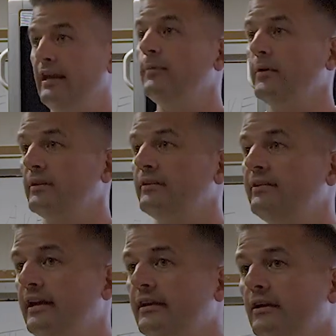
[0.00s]
able to
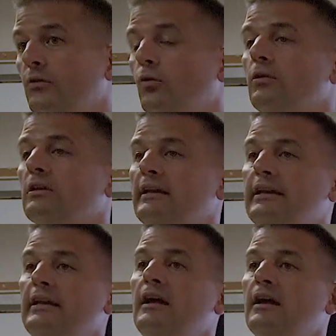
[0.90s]
take it
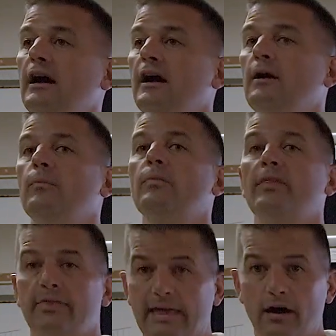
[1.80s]
orally,
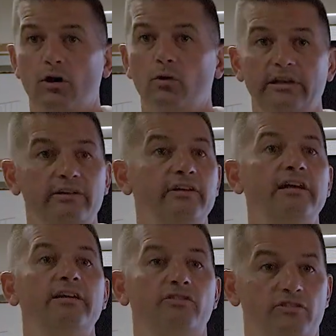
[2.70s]
that ODT
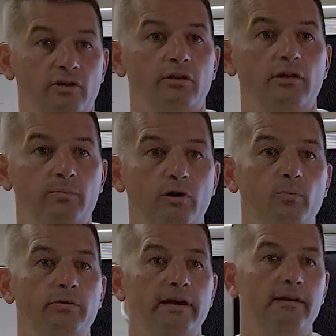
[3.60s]
is still
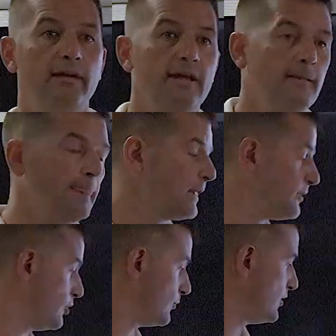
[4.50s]
appropriate. You'll